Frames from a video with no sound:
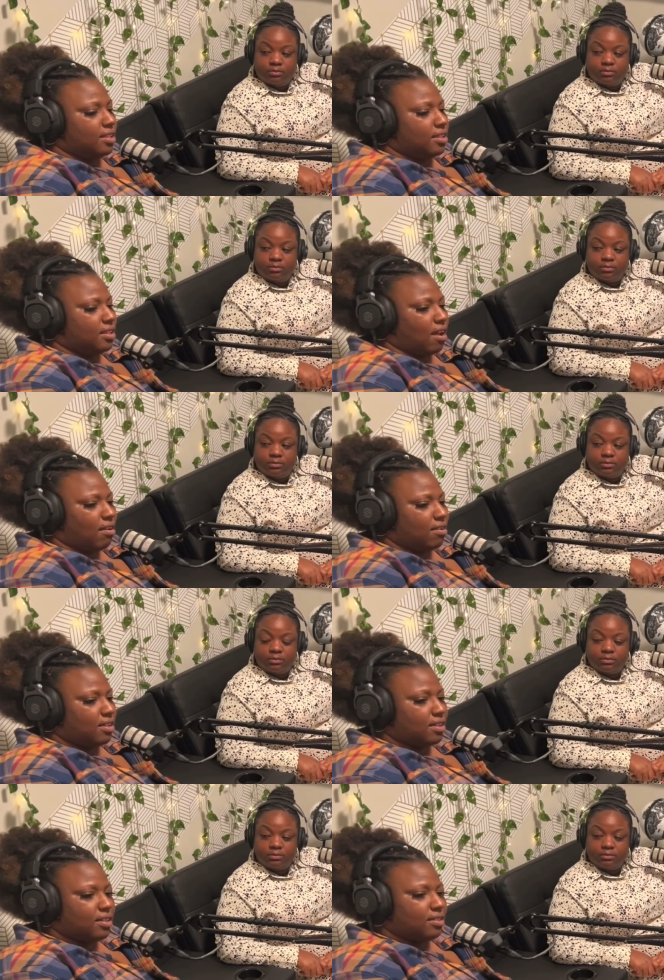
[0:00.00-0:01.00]
Speaker 1: y'all
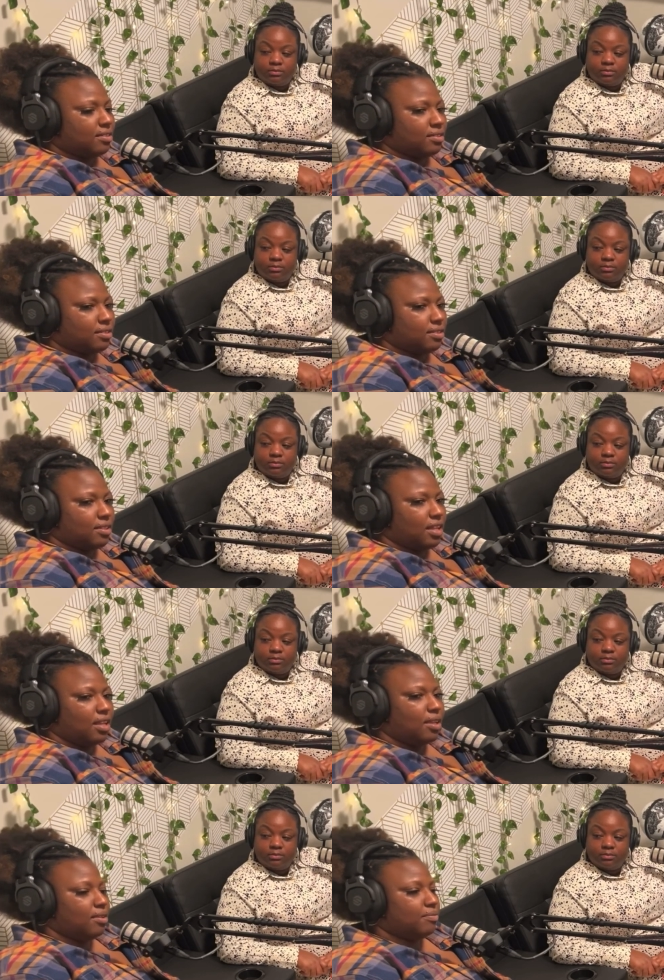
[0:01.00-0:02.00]
could
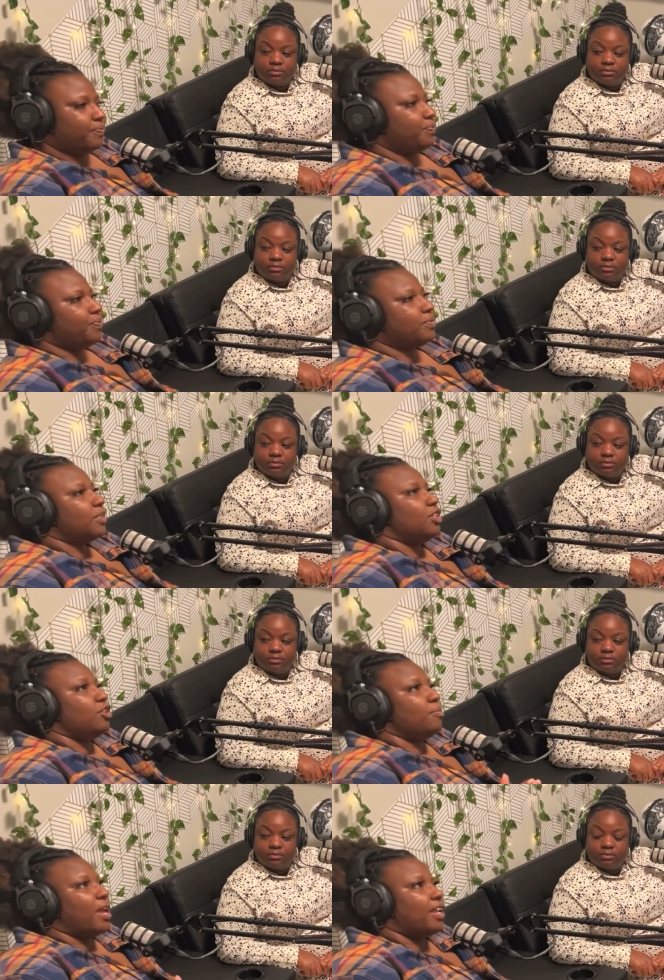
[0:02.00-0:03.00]
he you
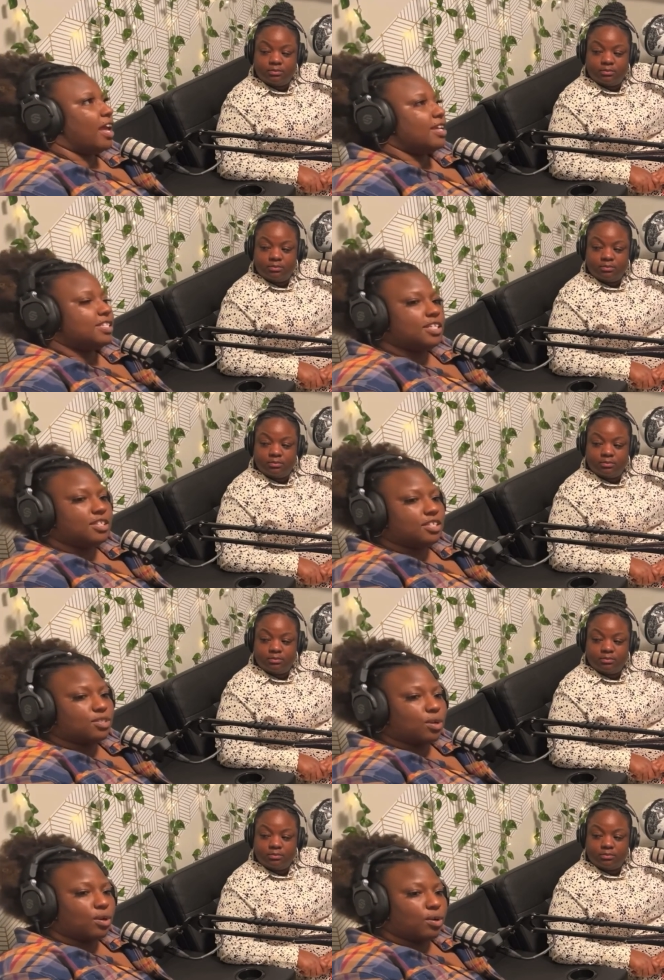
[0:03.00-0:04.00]
may not see this
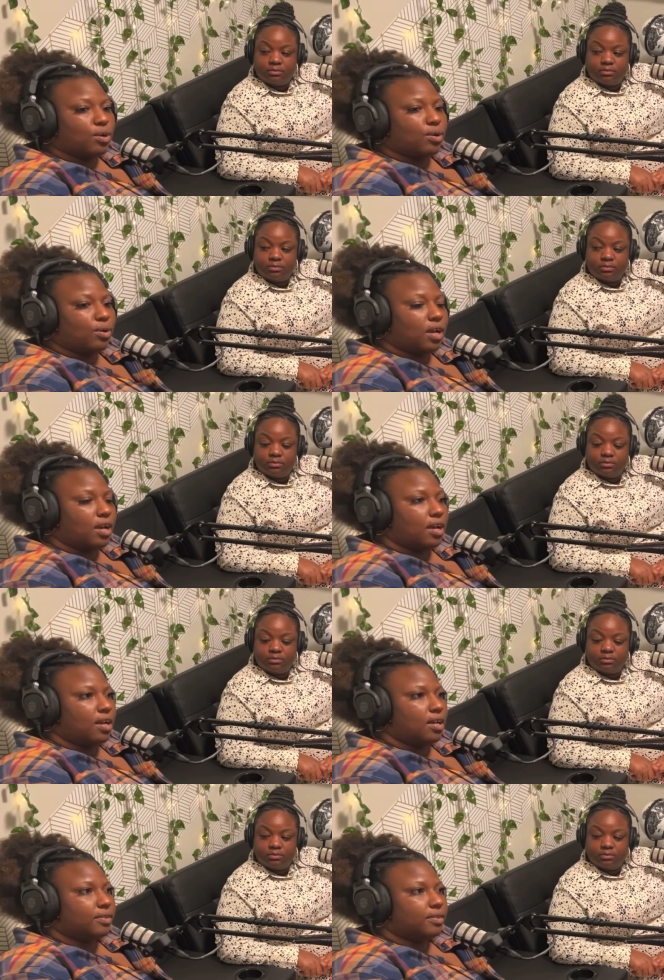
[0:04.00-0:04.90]
girl uh,